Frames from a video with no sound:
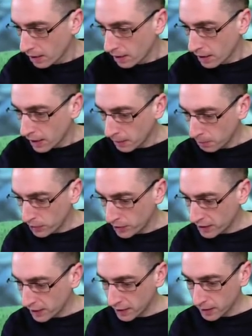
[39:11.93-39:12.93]

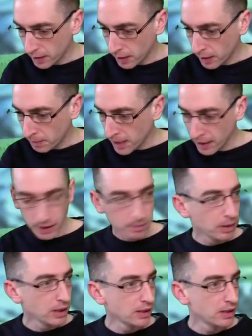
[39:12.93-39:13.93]
.6, max
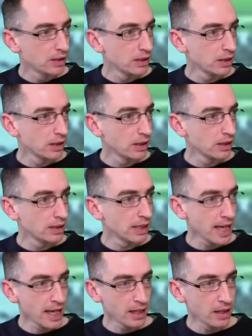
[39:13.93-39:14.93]
plus
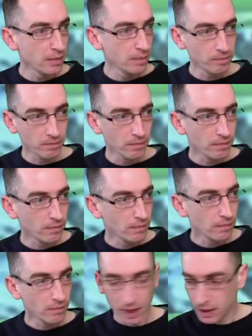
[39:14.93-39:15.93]
10,
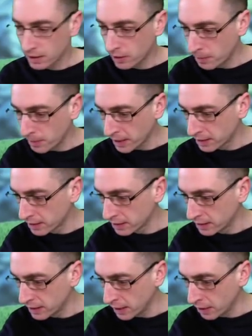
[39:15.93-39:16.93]
sorry, max
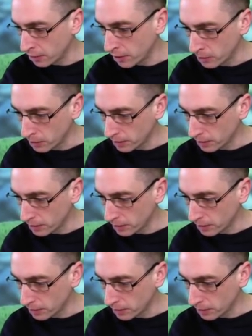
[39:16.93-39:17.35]
0,